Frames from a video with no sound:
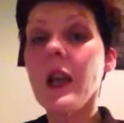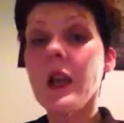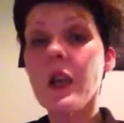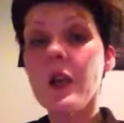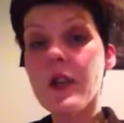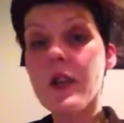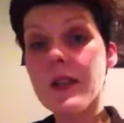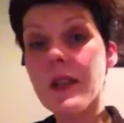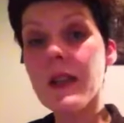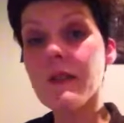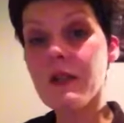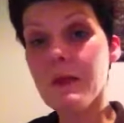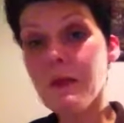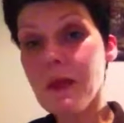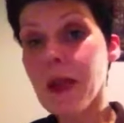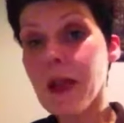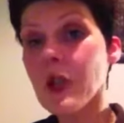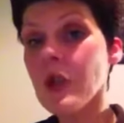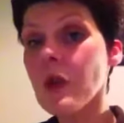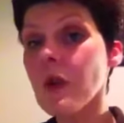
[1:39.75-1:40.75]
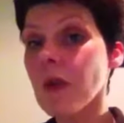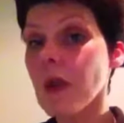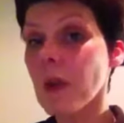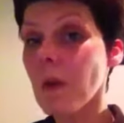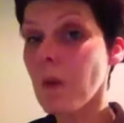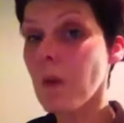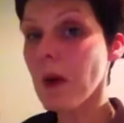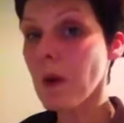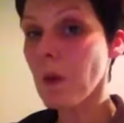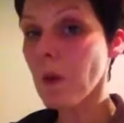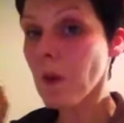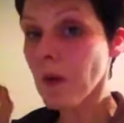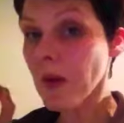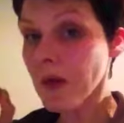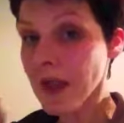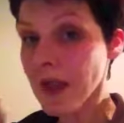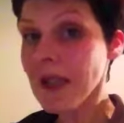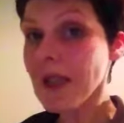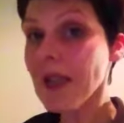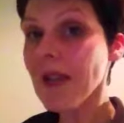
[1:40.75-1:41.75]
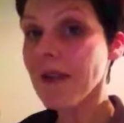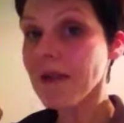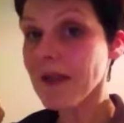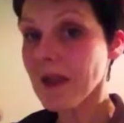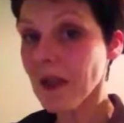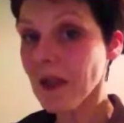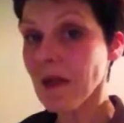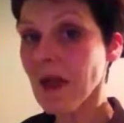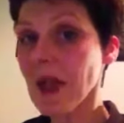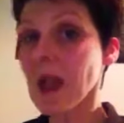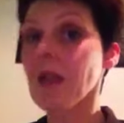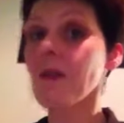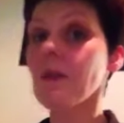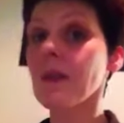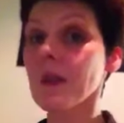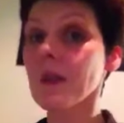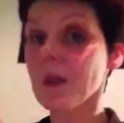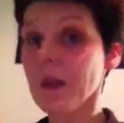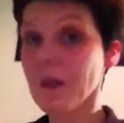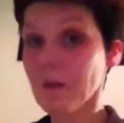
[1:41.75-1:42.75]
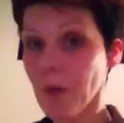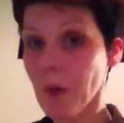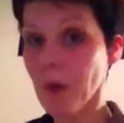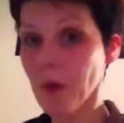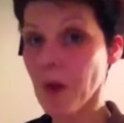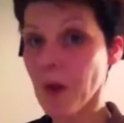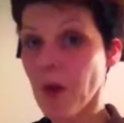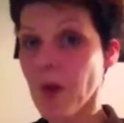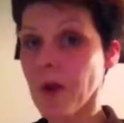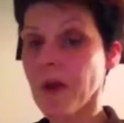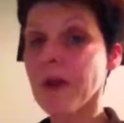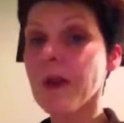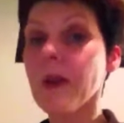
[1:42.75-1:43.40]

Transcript: You just have to make sure that the details that you give are spot on,